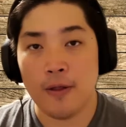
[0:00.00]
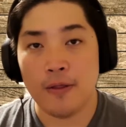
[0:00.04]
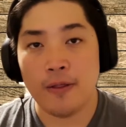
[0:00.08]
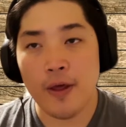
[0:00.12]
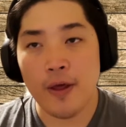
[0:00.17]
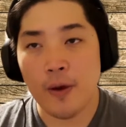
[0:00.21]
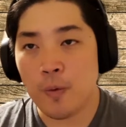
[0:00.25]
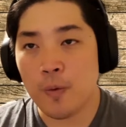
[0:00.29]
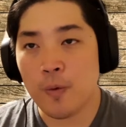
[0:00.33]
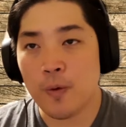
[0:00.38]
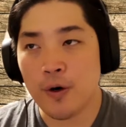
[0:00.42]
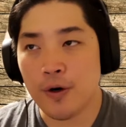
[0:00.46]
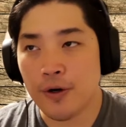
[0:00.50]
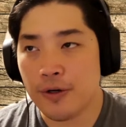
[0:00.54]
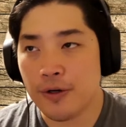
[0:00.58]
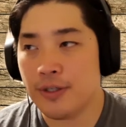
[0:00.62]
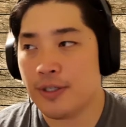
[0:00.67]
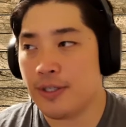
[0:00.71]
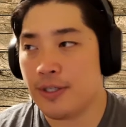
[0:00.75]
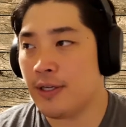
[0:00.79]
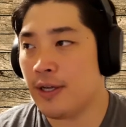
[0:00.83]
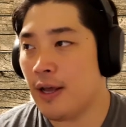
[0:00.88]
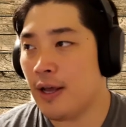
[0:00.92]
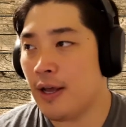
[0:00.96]
They
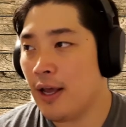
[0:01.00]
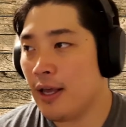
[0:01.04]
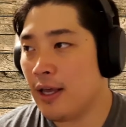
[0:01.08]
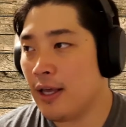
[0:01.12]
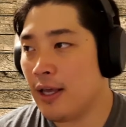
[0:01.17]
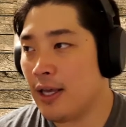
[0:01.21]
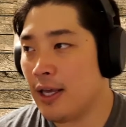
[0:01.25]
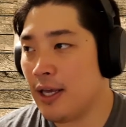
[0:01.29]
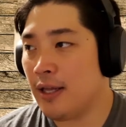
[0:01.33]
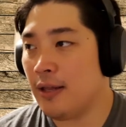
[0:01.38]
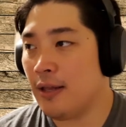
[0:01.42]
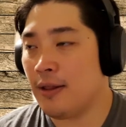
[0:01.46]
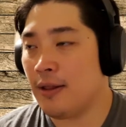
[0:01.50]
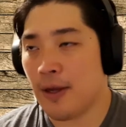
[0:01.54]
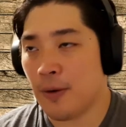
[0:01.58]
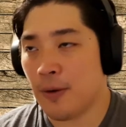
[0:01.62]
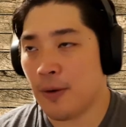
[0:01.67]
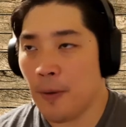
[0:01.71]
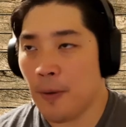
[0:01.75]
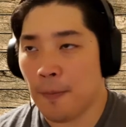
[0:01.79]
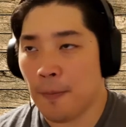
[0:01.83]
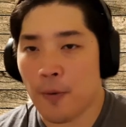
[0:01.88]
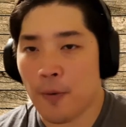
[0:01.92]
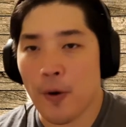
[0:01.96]
weren't eat, they
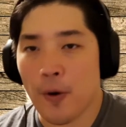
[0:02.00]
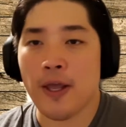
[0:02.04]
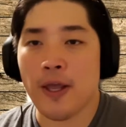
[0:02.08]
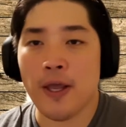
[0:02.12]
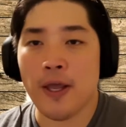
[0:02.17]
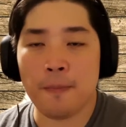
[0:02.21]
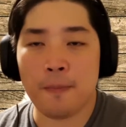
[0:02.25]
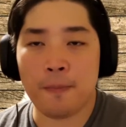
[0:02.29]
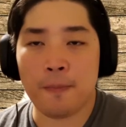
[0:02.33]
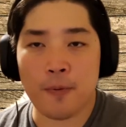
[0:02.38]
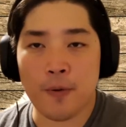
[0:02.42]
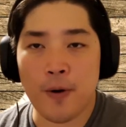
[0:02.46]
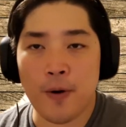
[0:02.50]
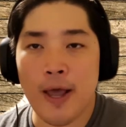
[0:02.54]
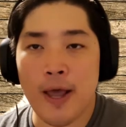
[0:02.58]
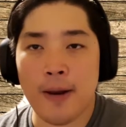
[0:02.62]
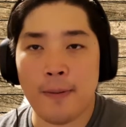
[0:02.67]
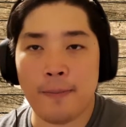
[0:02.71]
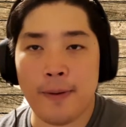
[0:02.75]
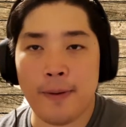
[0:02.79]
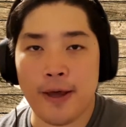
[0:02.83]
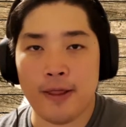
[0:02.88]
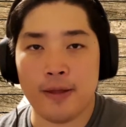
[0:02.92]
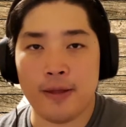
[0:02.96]
weren't breaking
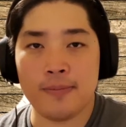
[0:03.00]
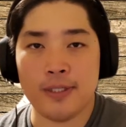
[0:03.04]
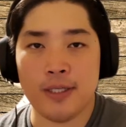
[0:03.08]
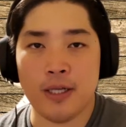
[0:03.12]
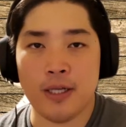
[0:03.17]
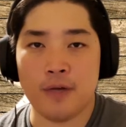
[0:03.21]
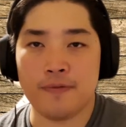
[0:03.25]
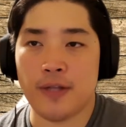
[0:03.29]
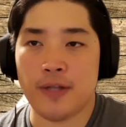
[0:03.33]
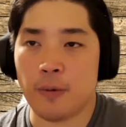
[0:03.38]
bread by themselves,